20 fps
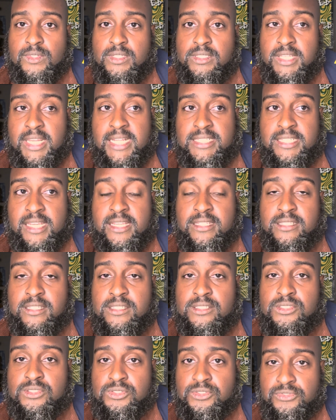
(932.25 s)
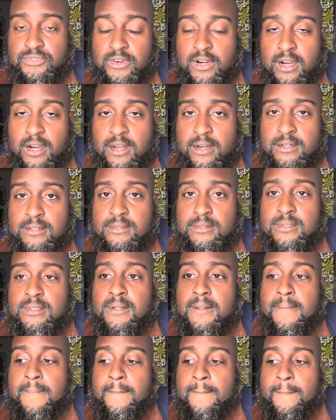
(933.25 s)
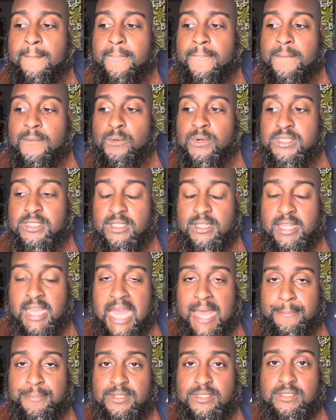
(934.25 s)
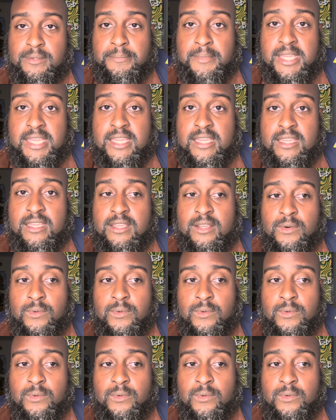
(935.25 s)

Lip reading: Did I take things too far? What's going to happen to me?